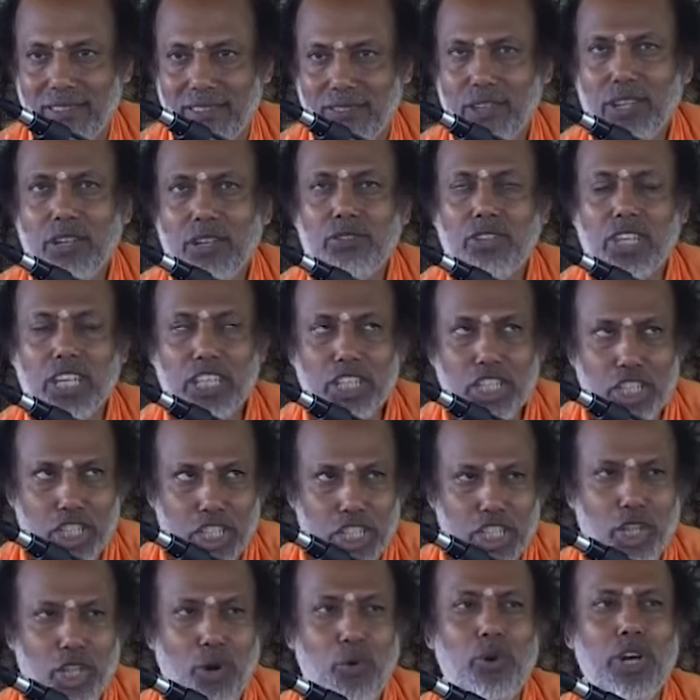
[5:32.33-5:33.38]
When you think this
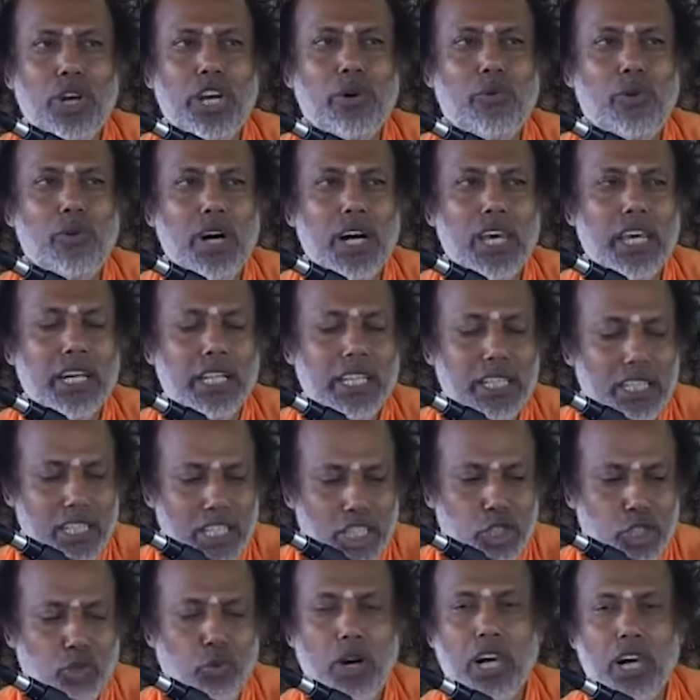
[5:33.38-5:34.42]
is the only world, in
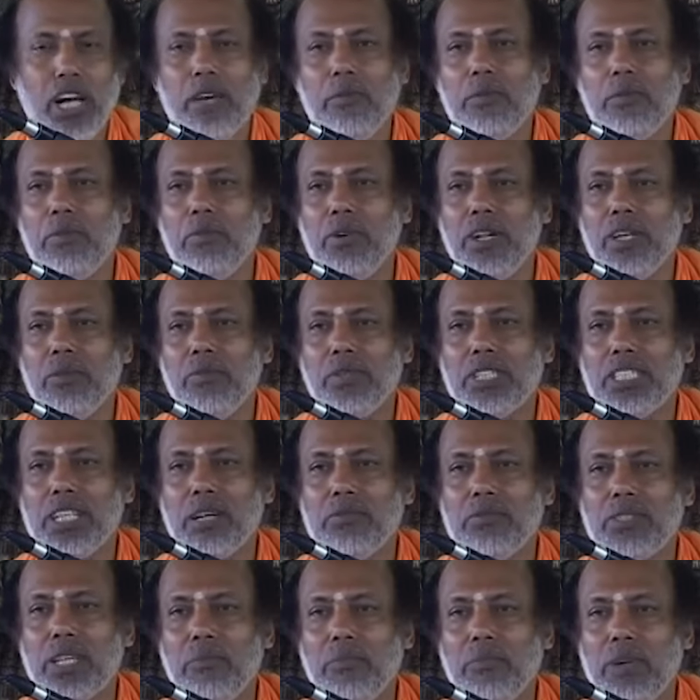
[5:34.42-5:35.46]
this world everybody must
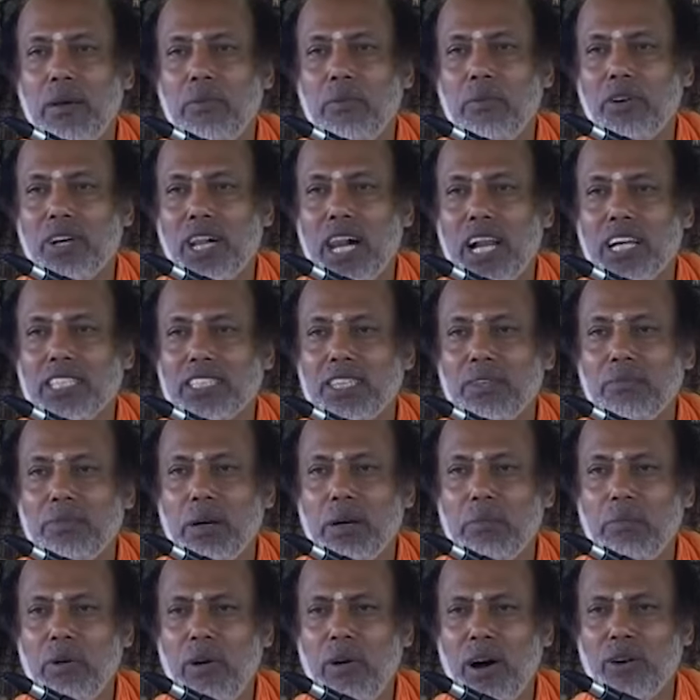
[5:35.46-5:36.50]
have same type of car, same
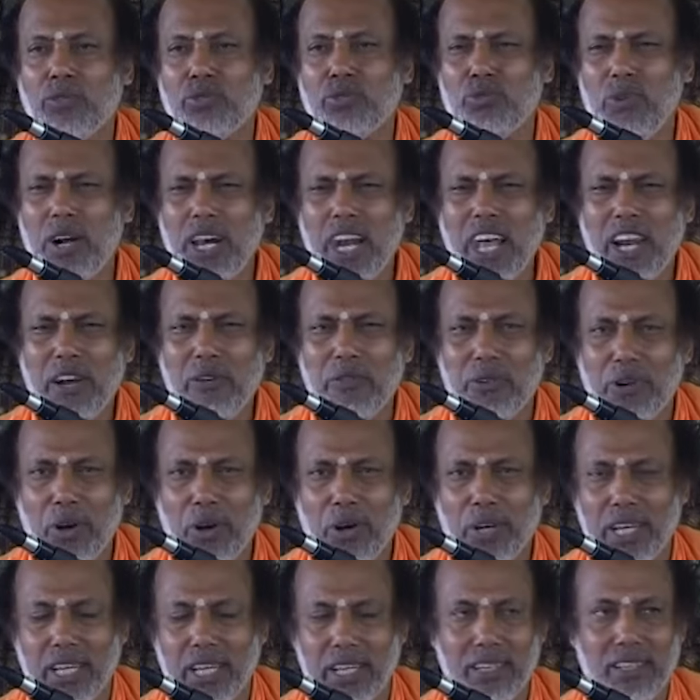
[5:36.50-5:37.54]
type of house. What are you
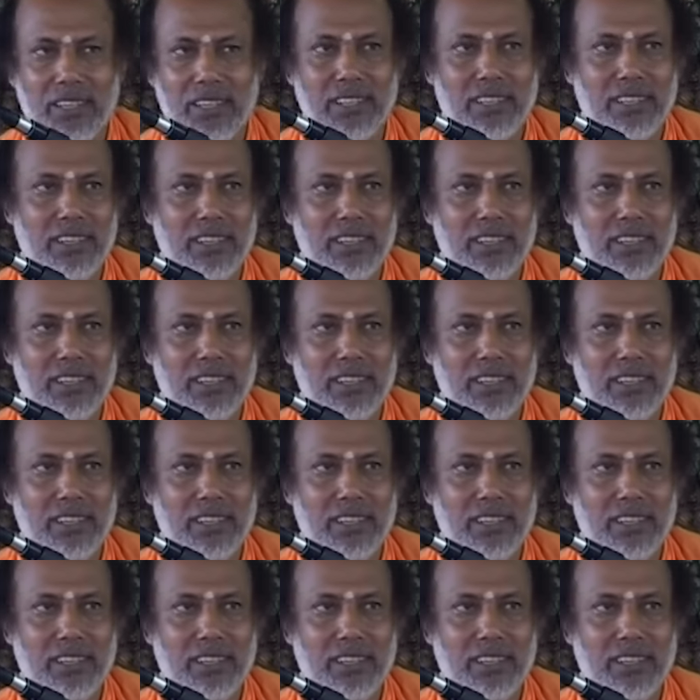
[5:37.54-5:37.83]
talking?